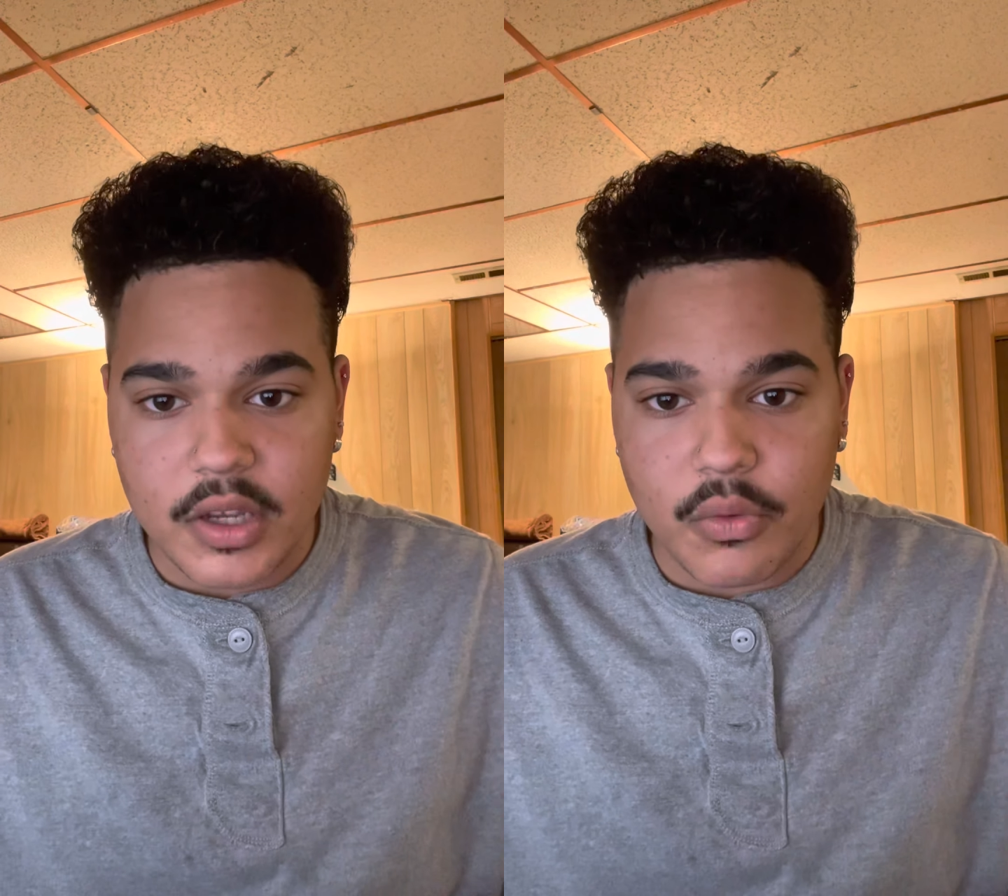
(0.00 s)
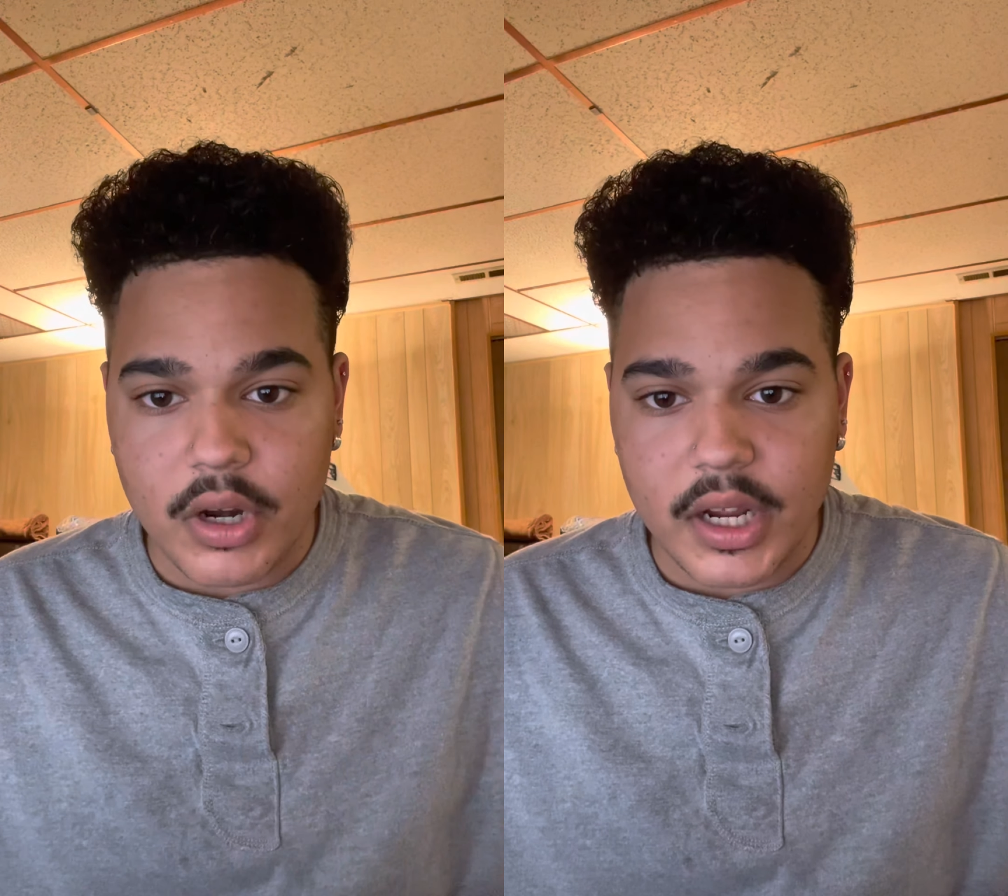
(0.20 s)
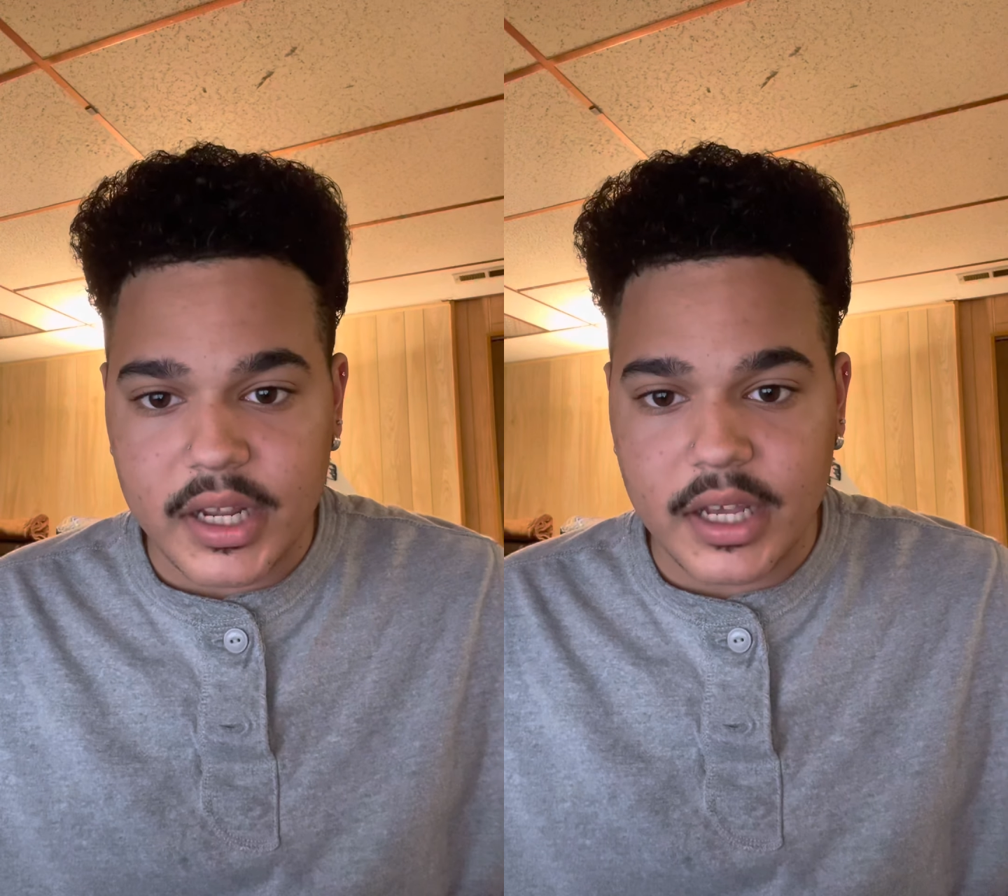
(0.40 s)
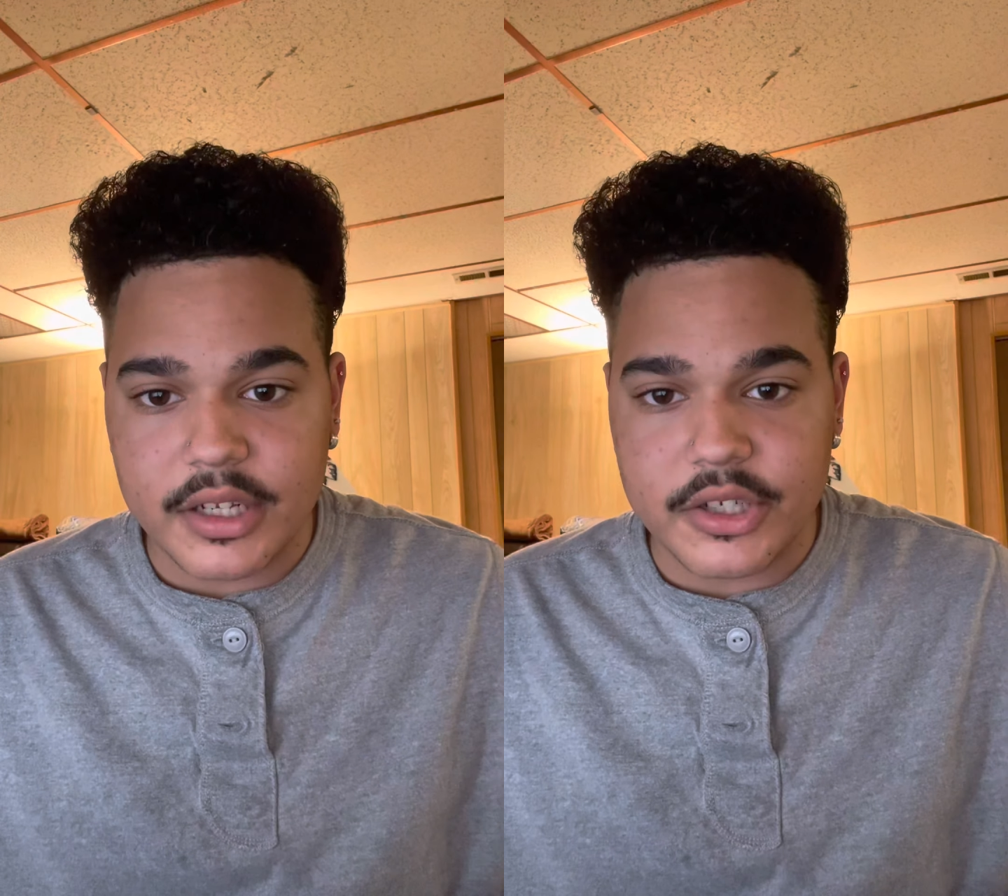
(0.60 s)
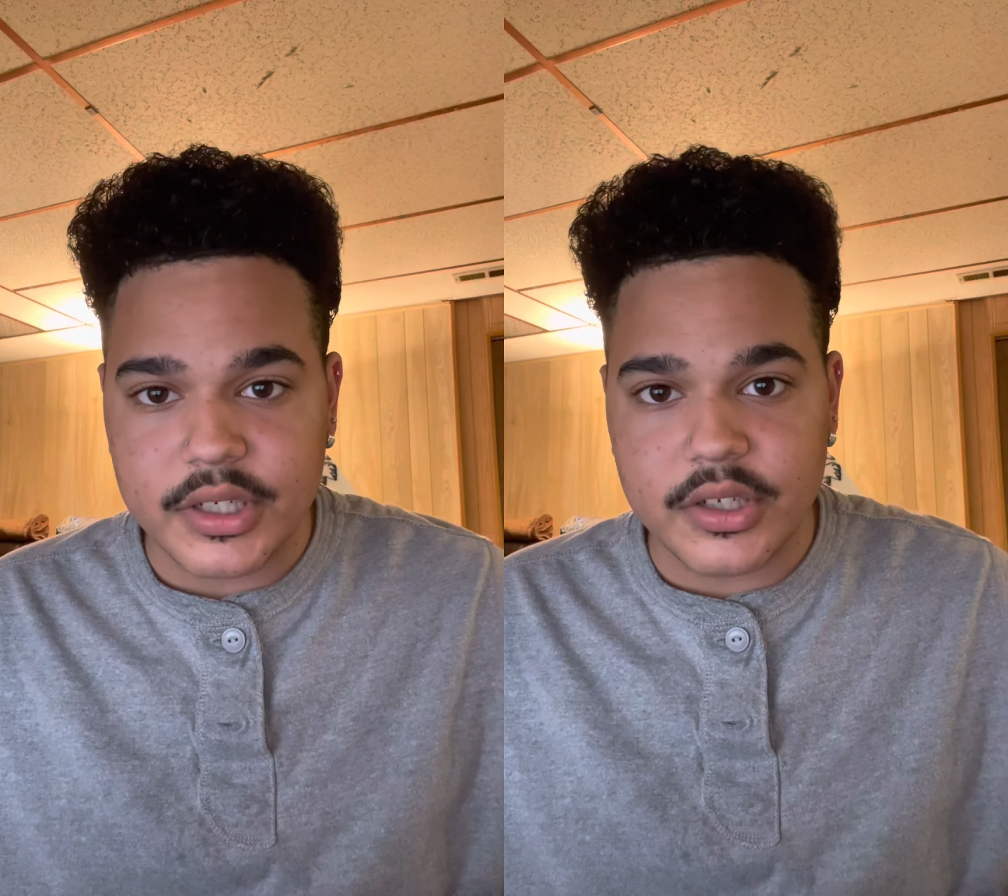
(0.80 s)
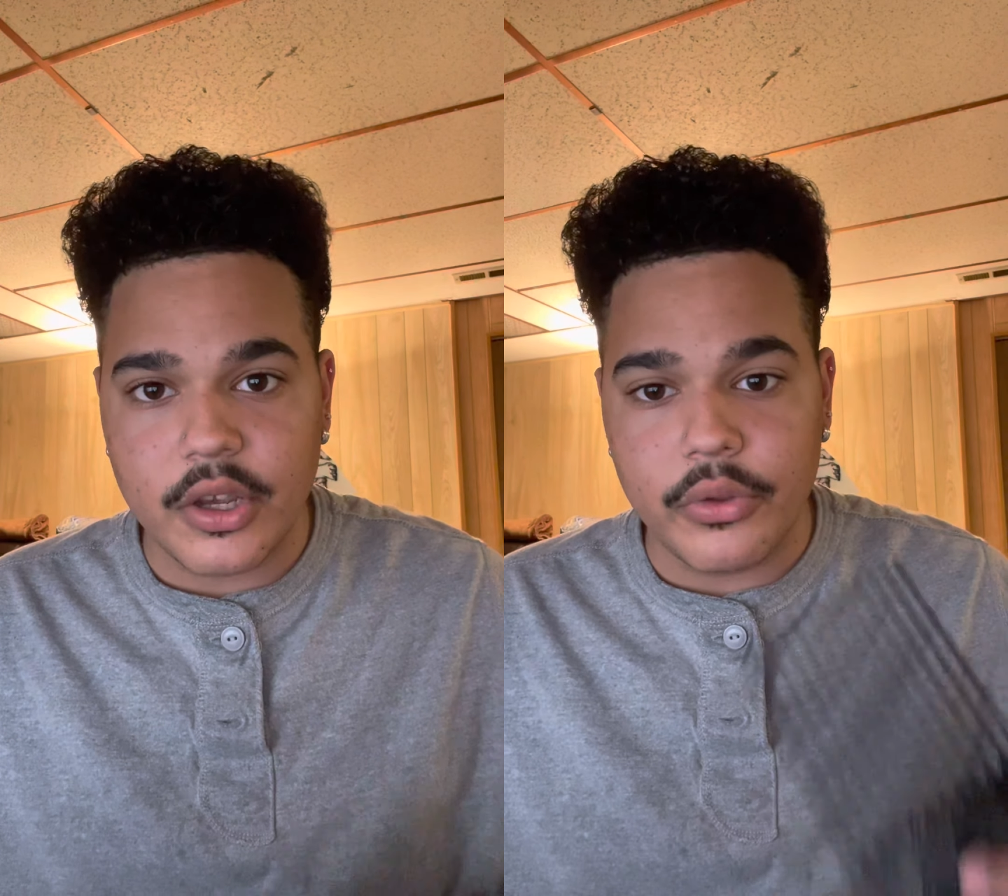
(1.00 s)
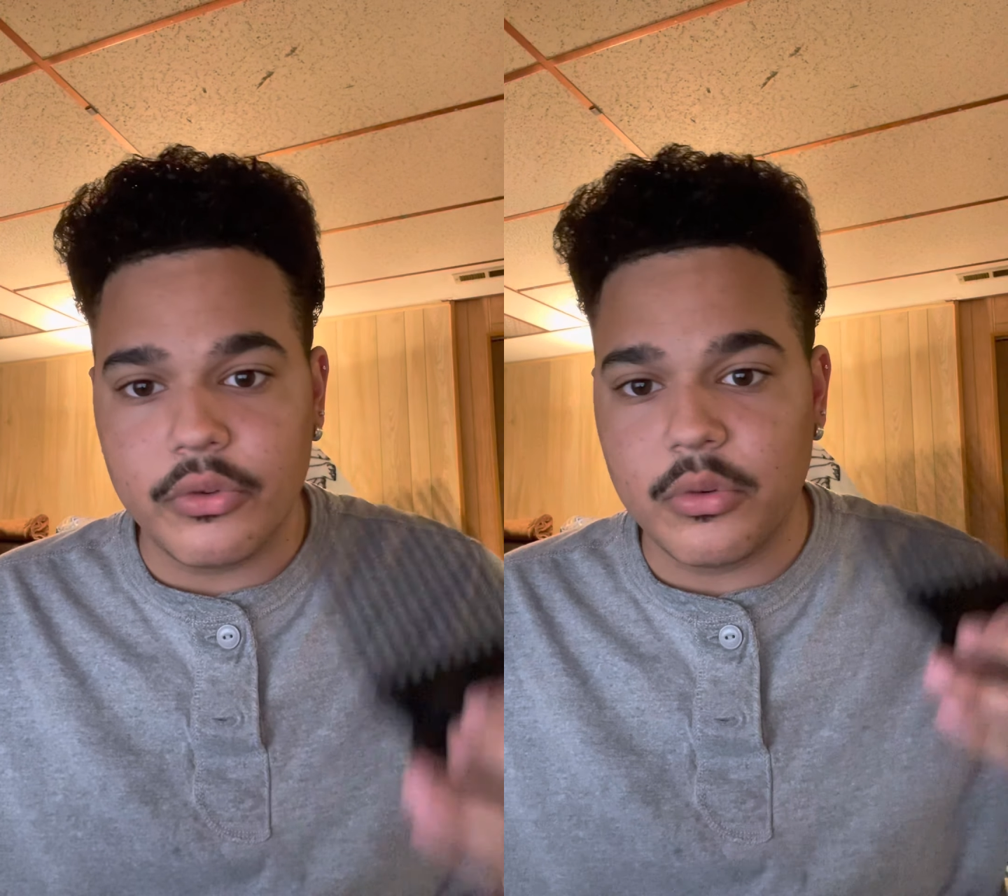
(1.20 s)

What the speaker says: where I kind of just go through